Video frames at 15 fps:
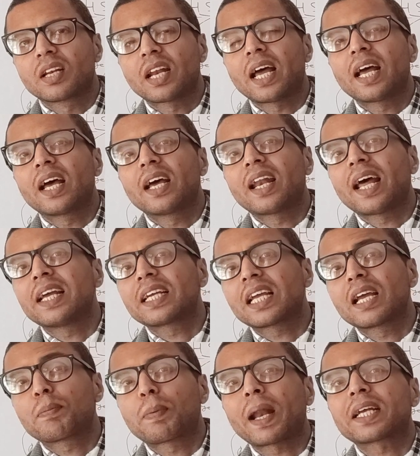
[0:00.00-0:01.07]
like
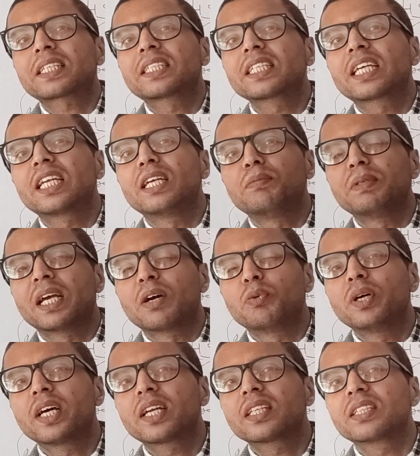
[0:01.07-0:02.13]
aplastic anemia,
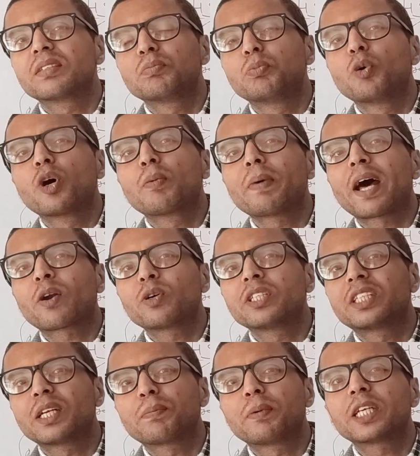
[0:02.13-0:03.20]
where the bone marrow
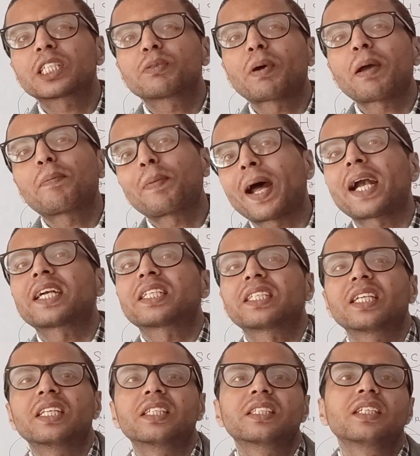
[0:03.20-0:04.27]
is replaced by fat
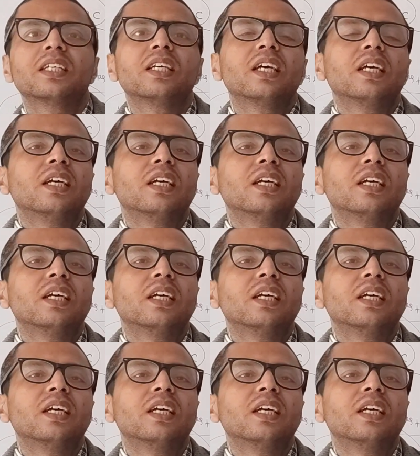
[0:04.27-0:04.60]
cells,